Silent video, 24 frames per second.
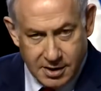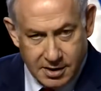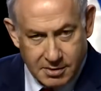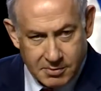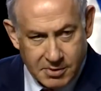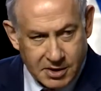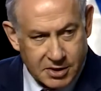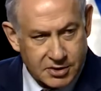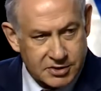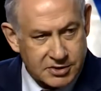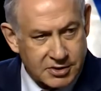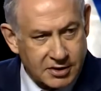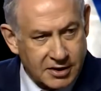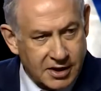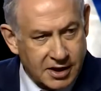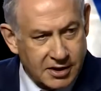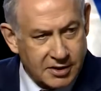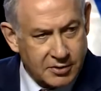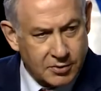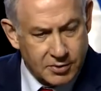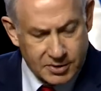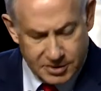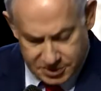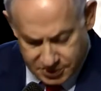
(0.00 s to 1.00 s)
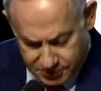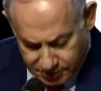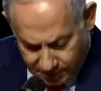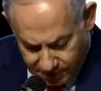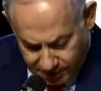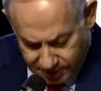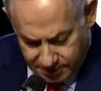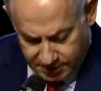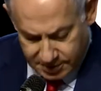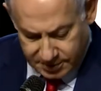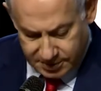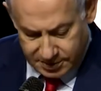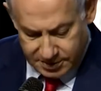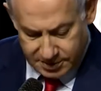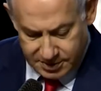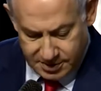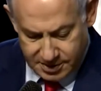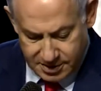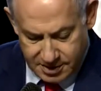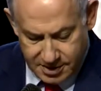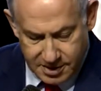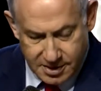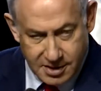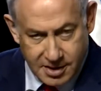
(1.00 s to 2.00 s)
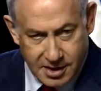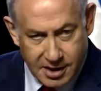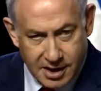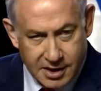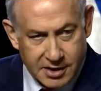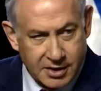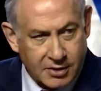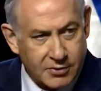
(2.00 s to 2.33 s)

because together we're stronger, and